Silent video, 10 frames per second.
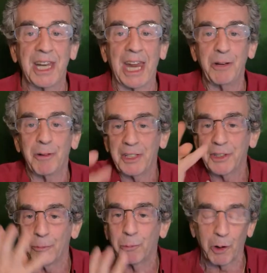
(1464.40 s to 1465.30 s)
anyway,
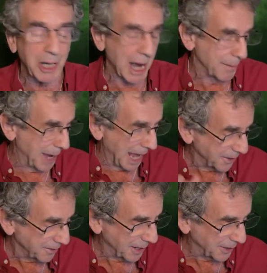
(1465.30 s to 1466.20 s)
so work on
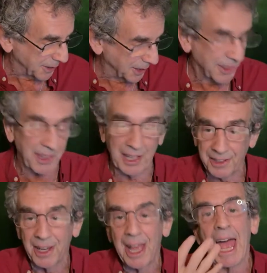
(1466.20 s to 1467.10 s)
manifesting
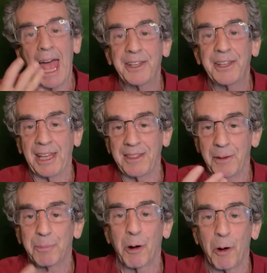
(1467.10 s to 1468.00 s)
things and take the
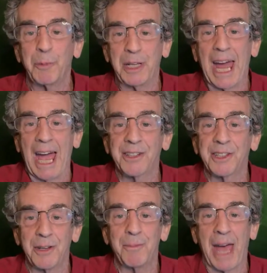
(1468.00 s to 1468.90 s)
appropriate
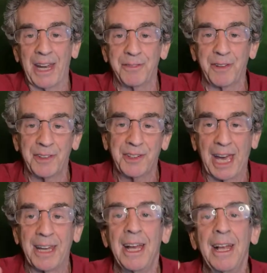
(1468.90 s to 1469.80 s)
action to manifest
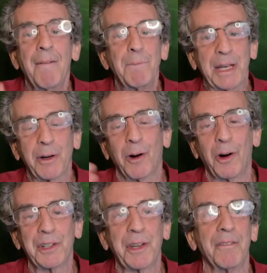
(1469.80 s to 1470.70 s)
that,
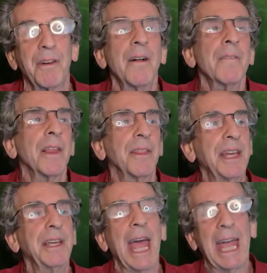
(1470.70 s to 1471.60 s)
because of
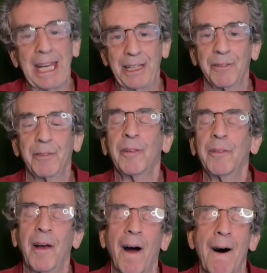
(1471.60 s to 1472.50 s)
the 8,
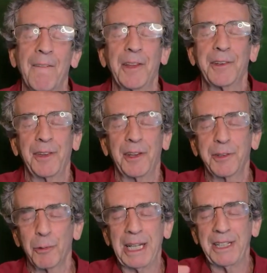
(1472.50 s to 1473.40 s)
the
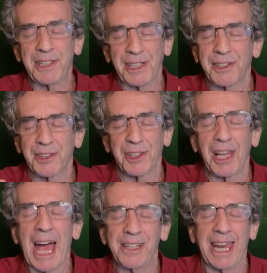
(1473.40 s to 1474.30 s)

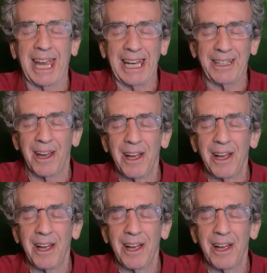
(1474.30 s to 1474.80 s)
26/8